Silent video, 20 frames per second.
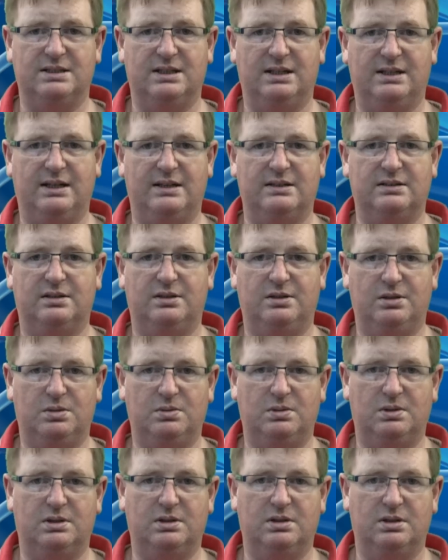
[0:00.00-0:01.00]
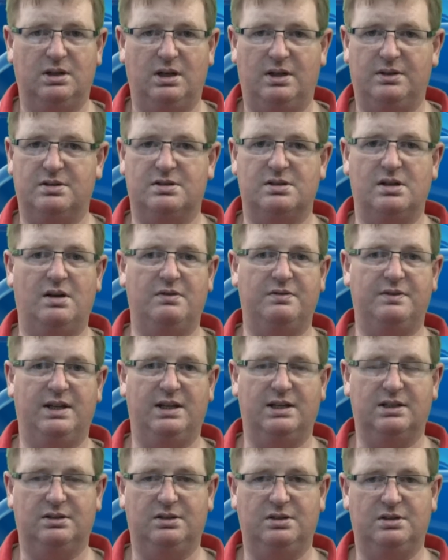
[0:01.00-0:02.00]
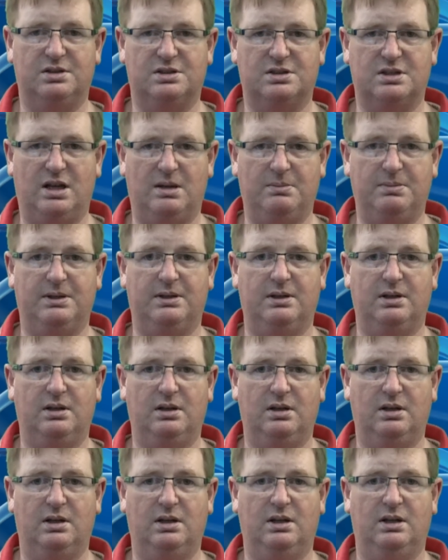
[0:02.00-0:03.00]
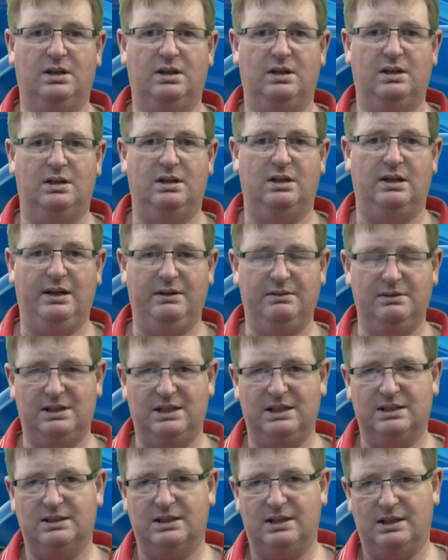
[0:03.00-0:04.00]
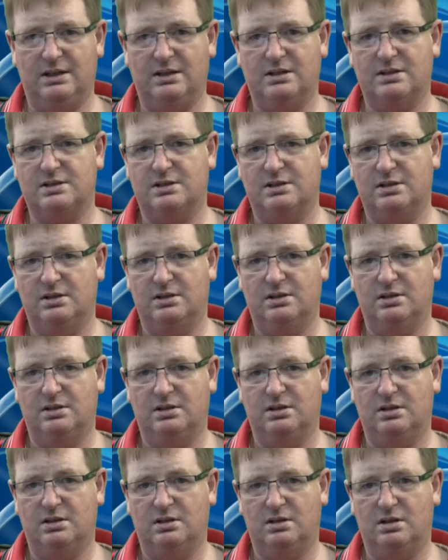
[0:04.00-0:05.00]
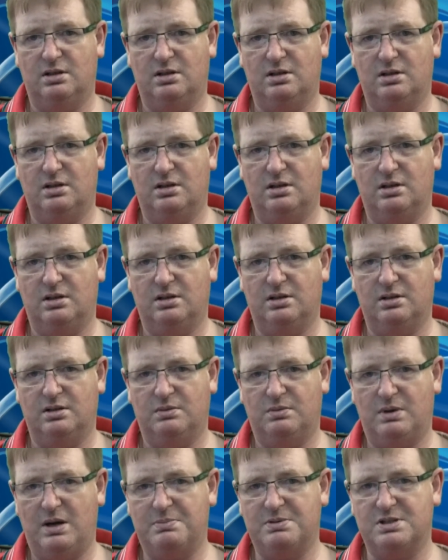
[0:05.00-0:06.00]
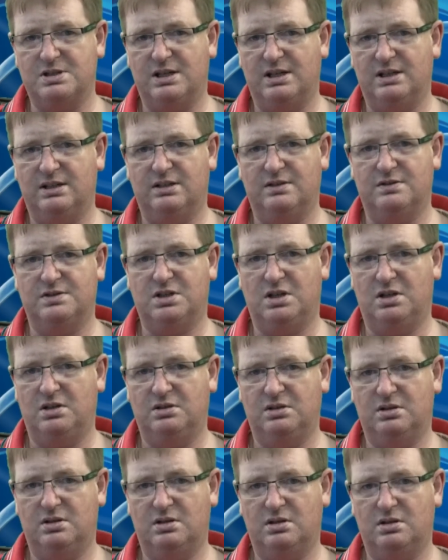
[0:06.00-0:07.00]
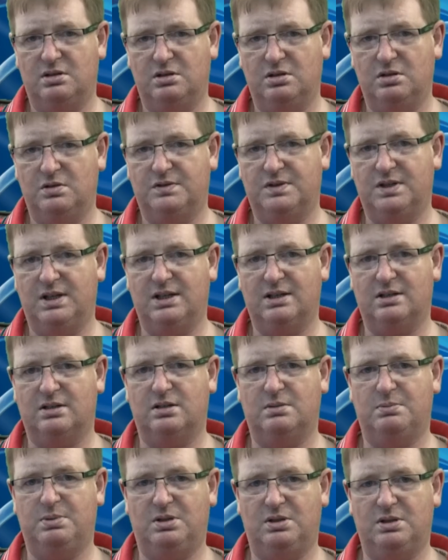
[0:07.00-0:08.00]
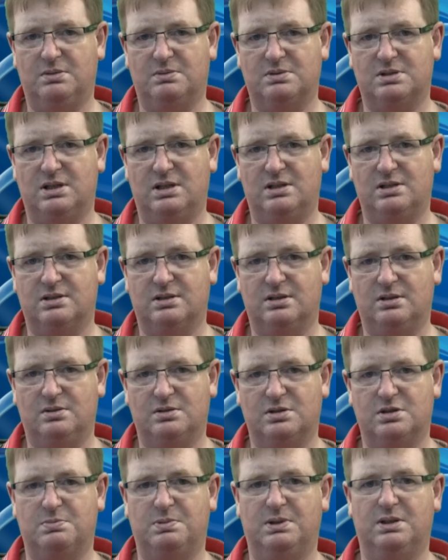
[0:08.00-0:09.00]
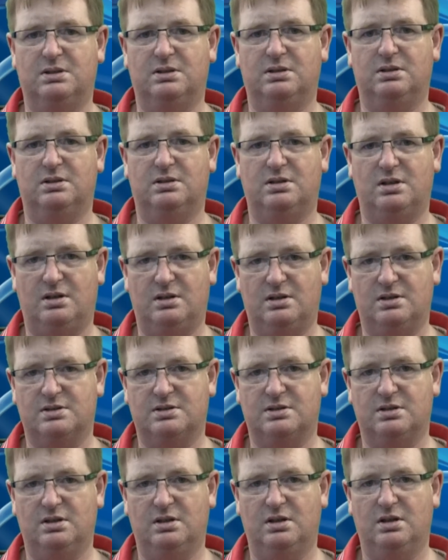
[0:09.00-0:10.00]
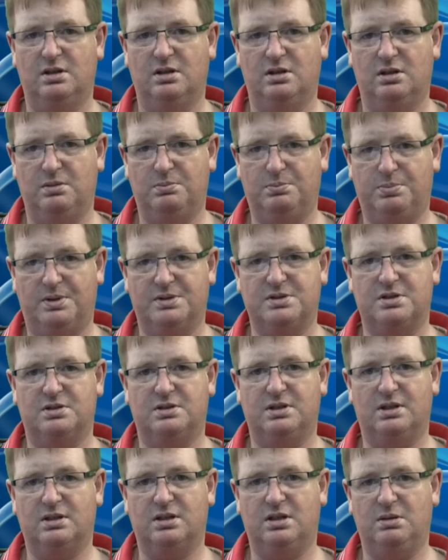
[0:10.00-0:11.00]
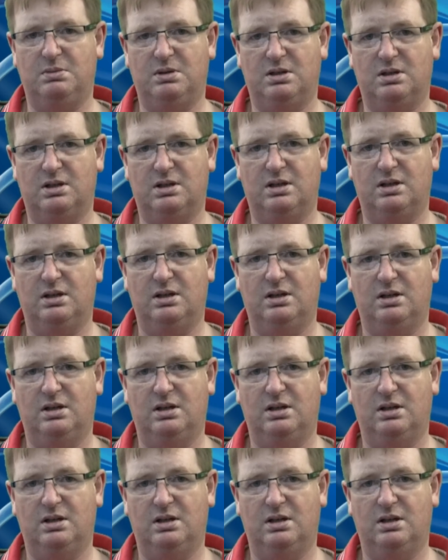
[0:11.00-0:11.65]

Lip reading: they had anything to do with it, and there's nothing they can do to stop it. I would like to ask the representatives down there who have taken it upon themselves to go and speak to the terrorists who butchered that community